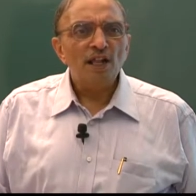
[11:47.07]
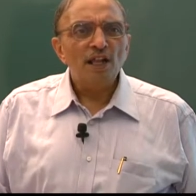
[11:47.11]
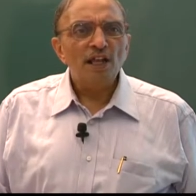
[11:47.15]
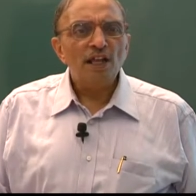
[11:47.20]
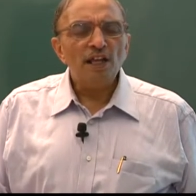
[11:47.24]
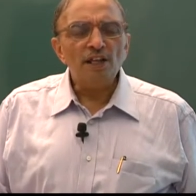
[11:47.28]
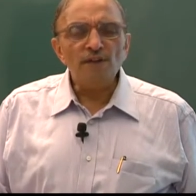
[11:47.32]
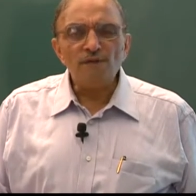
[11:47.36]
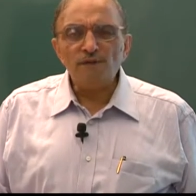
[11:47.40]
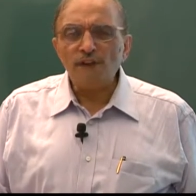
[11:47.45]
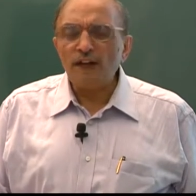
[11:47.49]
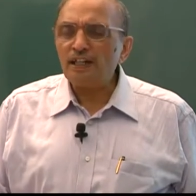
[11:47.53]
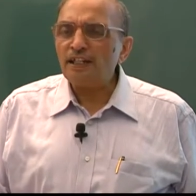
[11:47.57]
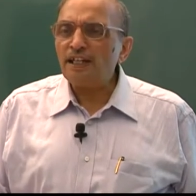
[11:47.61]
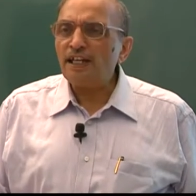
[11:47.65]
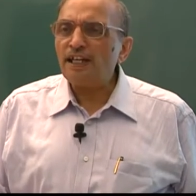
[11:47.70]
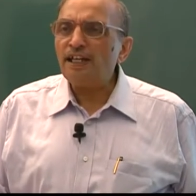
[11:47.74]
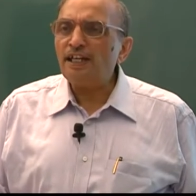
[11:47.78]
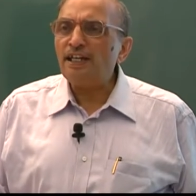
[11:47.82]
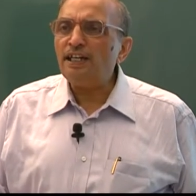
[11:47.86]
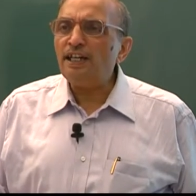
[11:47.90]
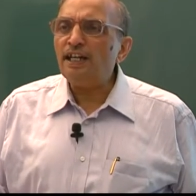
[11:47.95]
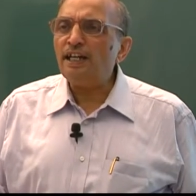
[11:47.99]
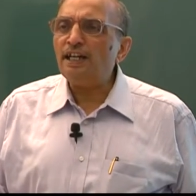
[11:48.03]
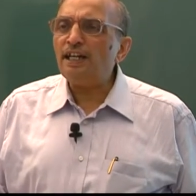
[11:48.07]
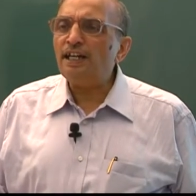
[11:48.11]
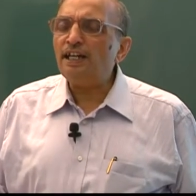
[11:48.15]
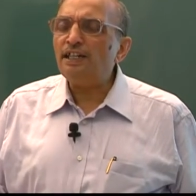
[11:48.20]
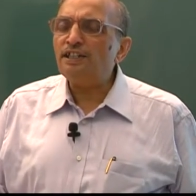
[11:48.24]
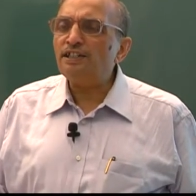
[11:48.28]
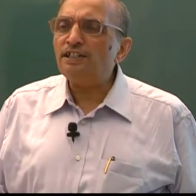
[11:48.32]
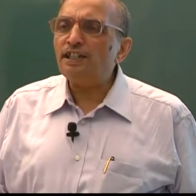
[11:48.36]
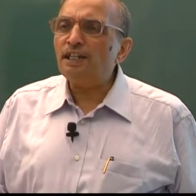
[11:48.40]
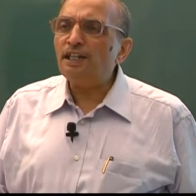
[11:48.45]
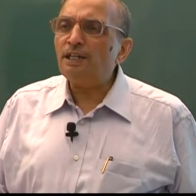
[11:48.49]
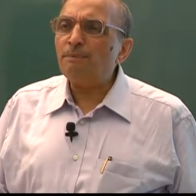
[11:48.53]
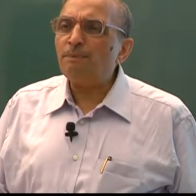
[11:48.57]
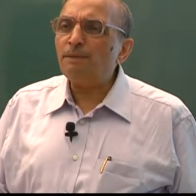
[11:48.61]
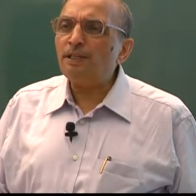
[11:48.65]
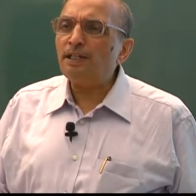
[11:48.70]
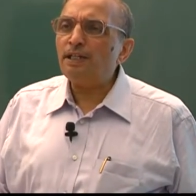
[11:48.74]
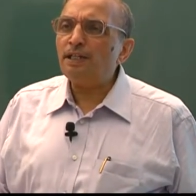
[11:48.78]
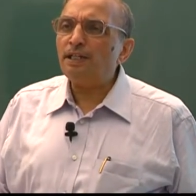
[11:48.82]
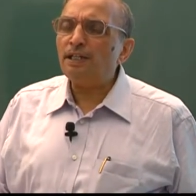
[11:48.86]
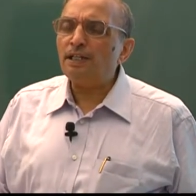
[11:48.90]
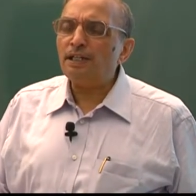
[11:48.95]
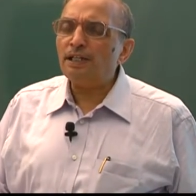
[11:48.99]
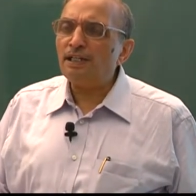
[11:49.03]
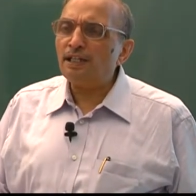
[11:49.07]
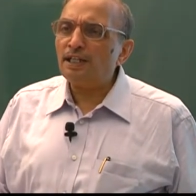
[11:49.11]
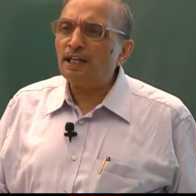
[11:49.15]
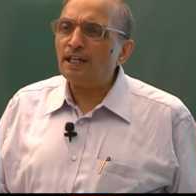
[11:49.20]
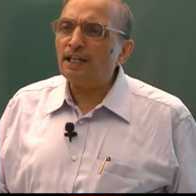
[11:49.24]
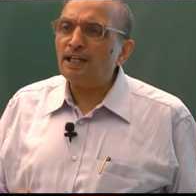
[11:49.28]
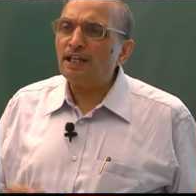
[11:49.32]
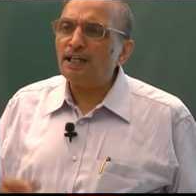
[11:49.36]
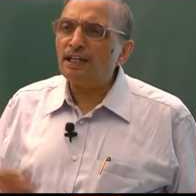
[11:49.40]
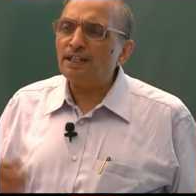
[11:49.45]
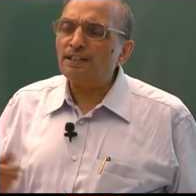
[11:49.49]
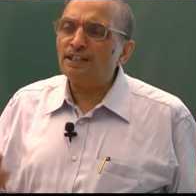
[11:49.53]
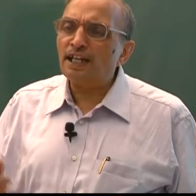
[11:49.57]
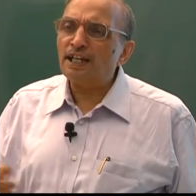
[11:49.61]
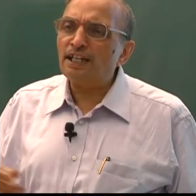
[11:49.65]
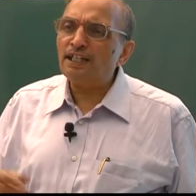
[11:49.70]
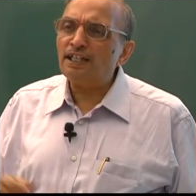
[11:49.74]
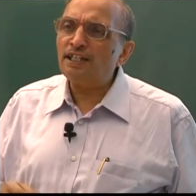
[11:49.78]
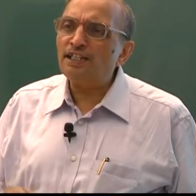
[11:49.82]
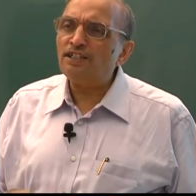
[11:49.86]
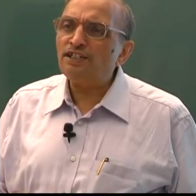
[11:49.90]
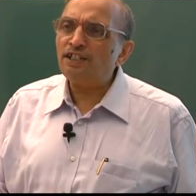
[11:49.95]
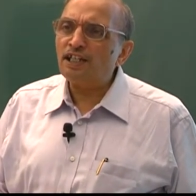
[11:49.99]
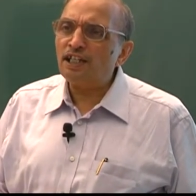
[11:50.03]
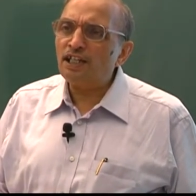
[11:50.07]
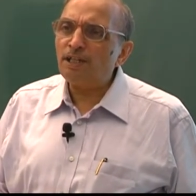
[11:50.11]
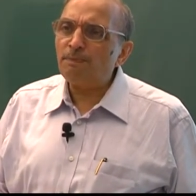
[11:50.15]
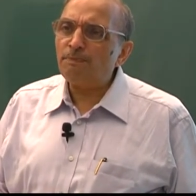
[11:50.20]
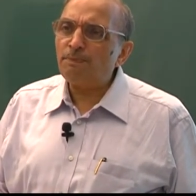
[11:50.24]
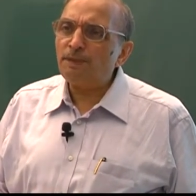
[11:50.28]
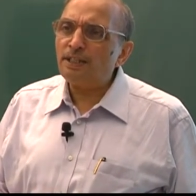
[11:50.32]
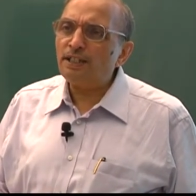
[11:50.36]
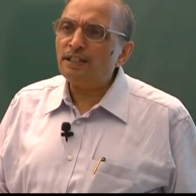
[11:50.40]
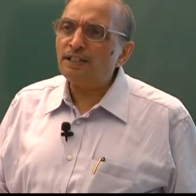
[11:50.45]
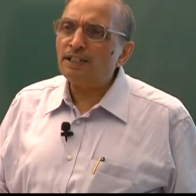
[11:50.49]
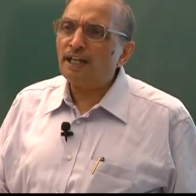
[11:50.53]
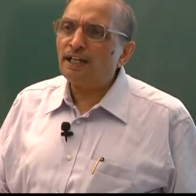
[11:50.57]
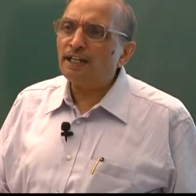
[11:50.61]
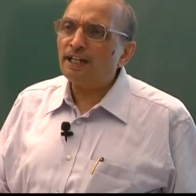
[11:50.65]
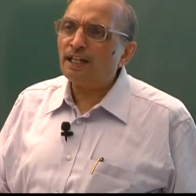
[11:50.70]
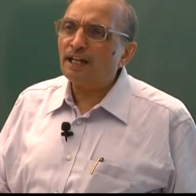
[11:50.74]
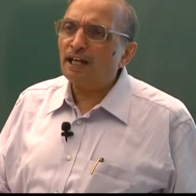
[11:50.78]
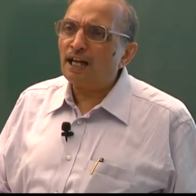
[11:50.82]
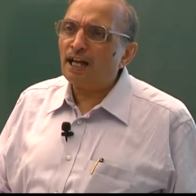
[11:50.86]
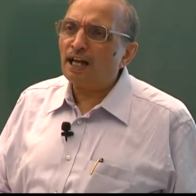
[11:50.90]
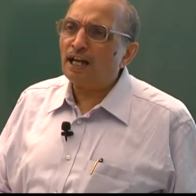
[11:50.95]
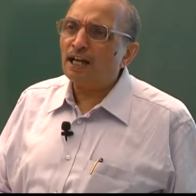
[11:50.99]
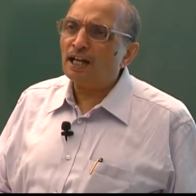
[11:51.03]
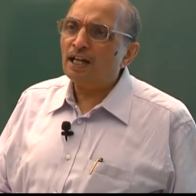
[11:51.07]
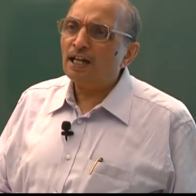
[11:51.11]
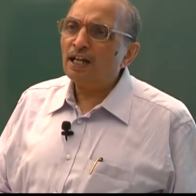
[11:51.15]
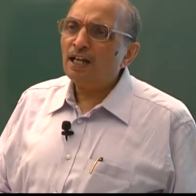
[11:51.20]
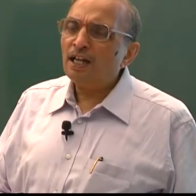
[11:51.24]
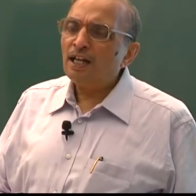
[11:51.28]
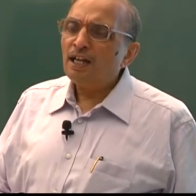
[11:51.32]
In fact, the Indian and GDP, Indian and Chinese GDP in that era